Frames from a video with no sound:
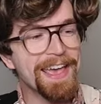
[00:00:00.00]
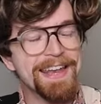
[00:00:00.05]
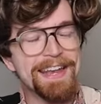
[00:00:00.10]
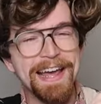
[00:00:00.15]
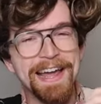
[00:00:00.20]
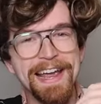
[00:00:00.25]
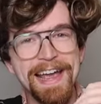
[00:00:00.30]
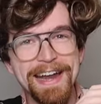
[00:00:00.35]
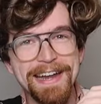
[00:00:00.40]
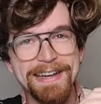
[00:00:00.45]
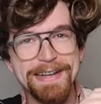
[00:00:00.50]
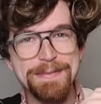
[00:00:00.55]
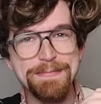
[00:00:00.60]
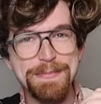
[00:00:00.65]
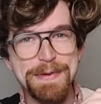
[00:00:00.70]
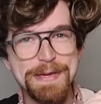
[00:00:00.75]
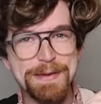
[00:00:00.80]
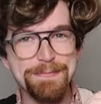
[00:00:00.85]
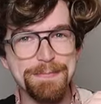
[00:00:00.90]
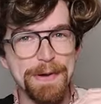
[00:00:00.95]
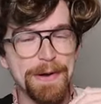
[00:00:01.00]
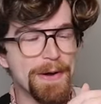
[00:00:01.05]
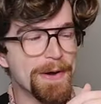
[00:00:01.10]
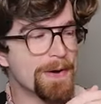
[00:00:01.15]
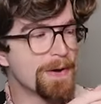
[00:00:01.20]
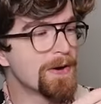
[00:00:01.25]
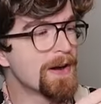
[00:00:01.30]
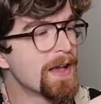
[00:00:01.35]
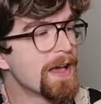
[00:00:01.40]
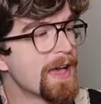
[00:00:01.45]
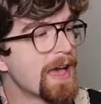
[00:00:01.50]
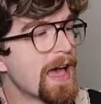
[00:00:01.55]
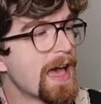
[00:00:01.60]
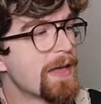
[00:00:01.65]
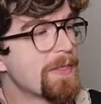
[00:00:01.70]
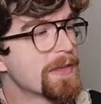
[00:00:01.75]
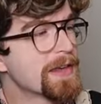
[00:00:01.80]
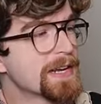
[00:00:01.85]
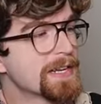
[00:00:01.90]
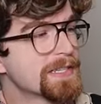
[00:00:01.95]
I added a big bow
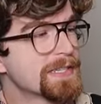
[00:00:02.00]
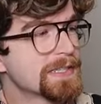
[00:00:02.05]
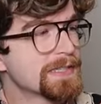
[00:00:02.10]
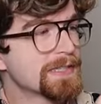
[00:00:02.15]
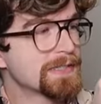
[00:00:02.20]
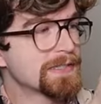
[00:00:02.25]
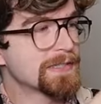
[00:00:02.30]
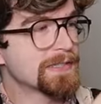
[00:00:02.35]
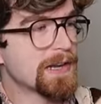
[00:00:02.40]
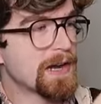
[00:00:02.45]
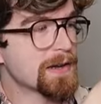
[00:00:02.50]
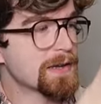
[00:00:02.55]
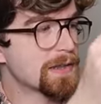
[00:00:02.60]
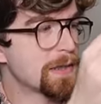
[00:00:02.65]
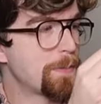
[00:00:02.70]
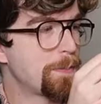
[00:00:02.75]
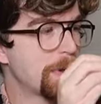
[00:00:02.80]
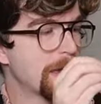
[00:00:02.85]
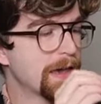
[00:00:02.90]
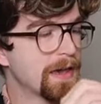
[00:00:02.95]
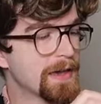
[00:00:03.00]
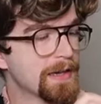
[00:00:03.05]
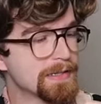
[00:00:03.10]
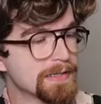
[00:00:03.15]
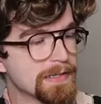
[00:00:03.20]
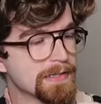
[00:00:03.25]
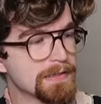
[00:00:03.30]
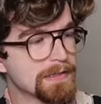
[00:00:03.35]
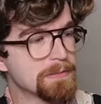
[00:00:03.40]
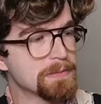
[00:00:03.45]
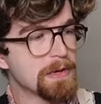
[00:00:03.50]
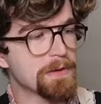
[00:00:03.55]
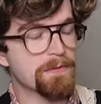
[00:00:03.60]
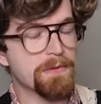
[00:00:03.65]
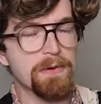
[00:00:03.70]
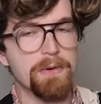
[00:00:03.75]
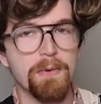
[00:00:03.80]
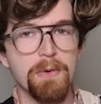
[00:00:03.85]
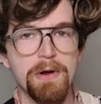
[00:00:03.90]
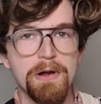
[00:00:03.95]
and then I just stuck the picks and some
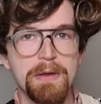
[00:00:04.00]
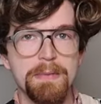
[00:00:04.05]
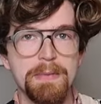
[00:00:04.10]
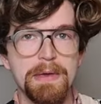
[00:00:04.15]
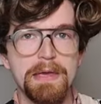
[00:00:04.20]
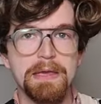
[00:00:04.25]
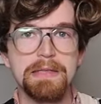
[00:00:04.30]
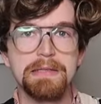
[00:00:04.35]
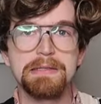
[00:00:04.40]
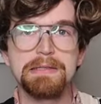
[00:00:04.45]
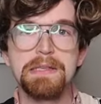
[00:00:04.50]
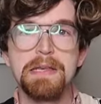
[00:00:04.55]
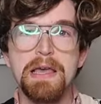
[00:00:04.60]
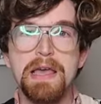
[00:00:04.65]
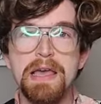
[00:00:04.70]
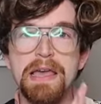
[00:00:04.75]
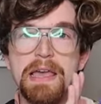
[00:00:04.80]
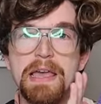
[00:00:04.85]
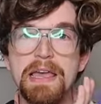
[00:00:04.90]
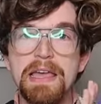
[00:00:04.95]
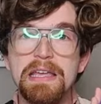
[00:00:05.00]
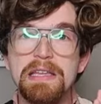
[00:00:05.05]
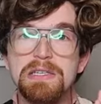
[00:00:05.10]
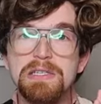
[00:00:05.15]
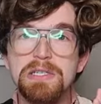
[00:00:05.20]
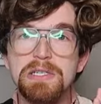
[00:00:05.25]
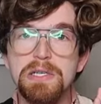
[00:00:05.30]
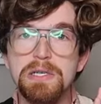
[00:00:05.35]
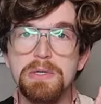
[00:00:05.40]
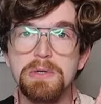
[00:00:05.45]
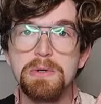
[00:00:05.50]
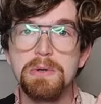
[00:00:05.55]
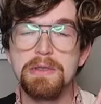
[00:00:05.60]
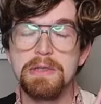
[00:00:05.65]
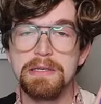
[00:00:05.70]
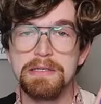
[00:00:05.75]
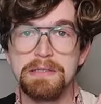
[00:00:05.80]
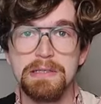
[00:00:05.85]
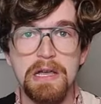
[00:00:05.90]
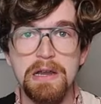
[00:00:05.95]
different ornaments into
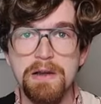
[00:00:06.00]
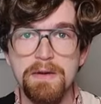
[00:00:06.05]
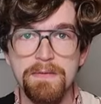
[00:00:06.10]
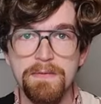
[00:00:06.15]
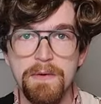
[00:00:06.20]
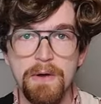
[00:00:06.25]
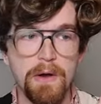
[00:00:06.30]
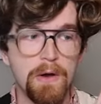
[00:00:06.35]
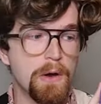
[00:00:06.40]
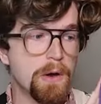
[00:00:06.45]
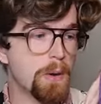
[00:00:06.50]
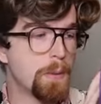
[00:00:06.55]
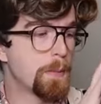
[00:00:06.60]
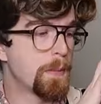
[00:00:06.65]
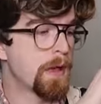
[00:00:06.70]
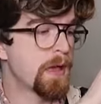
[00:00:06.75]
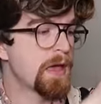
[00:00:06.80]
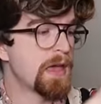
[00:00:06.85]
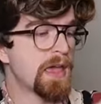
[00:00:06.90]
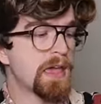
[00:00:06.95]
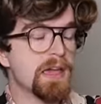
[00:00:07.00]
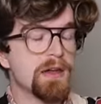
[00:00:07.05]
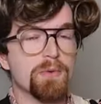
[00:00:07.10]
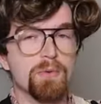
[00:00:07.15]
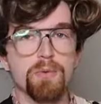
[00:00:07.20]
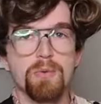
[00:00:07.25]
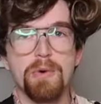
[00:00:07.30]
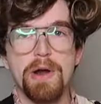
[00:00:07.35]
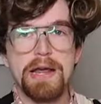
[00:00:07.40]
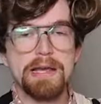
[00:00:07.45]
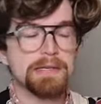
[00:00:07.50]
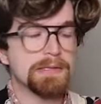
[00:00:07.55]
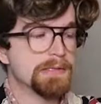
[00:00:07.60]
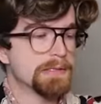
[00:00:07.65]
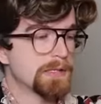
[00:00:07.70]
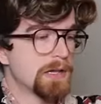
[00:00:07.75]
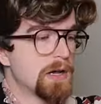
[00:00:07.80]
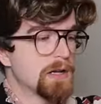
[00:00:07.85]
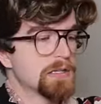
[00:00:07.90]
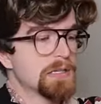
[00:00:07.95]
the styrofoam. It
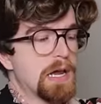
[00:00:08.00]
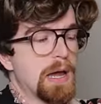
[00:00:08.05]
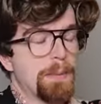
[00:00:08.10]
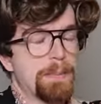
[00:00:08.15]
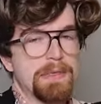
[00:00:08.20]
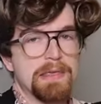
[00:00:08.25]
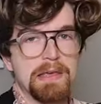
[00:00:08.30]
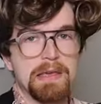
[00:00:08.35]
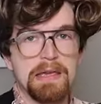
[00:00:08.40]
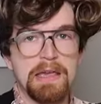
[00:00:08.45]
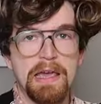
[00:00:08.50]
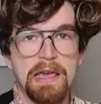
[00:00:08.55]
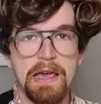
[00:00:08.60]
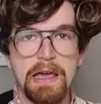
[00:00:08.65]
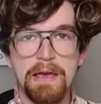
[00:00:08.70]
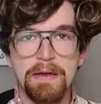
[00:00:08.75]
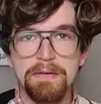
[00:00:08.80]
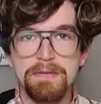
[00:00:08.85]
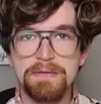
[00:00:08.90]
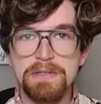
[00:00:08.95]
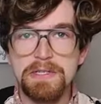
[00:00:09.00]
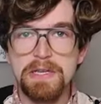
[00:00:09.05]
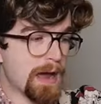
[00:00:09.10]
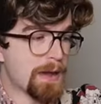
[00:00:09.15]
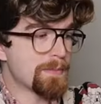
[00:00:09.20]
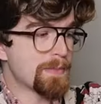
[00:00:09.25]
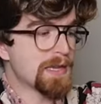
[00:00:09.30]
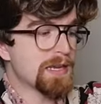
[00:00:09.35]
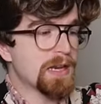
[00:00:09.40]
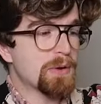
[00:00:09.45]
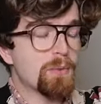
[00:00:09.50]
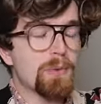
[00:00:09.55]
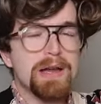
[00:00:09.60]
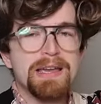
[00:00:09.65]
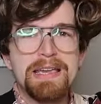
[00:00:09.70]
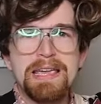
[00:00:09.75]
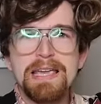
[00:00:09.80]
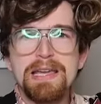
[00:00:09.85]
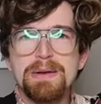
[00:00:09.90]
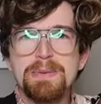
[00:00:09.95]
rests on top of the gift. I mean,
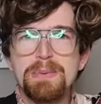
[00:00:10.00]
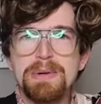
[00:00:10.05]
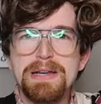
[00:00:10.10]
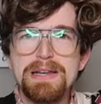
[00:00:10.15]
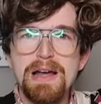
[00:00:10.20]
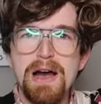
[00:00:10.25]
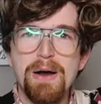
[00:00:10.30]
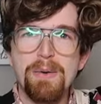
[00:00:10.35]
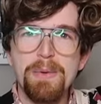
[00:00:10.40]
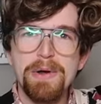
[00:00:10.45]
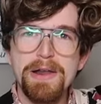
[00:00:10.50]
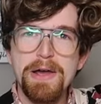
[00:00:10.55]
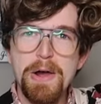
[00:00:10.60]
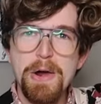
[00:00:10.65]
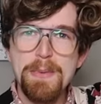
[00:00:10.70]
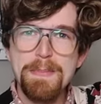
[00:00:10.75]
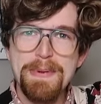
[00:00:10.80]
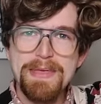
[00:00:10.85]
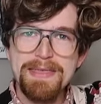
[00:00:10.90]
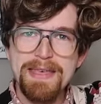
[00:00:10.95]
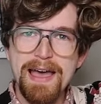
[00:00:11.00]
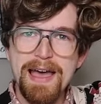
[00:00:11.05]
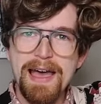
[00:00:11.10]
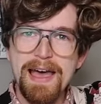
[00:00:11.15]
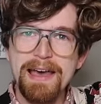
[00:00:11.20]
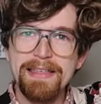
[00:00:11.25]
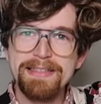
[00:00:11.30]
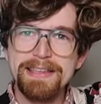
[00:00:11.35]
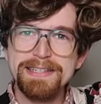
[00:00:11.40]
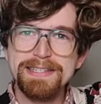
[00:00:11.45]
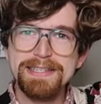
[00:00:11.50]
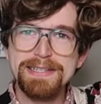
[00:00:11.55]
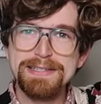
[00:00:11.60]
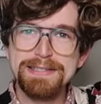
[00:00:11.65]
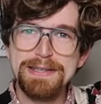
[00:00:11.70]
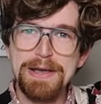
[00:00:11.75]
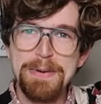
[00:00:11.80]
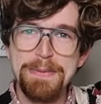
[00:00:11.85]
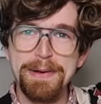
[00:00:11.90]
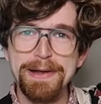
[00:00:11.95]
what kid would not want to open that? That's
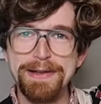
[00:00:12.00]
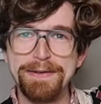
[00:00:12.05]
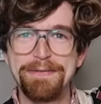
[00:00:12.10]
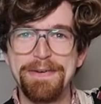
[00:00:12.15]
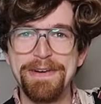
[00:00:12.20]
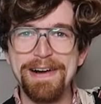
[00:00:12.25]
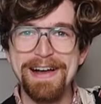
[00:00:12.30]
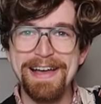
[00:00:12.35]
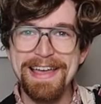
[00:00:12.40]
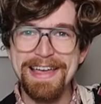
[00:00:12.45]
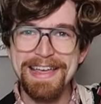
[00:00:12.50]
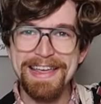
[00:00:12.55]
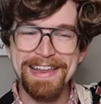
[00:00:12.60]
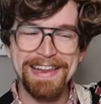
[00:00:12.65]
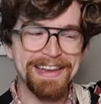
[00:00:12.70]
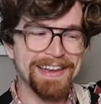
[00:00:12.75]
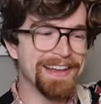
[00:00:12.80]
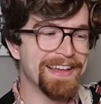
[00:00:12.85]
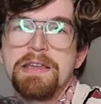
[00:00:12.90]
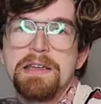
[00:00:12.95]
just so much fun.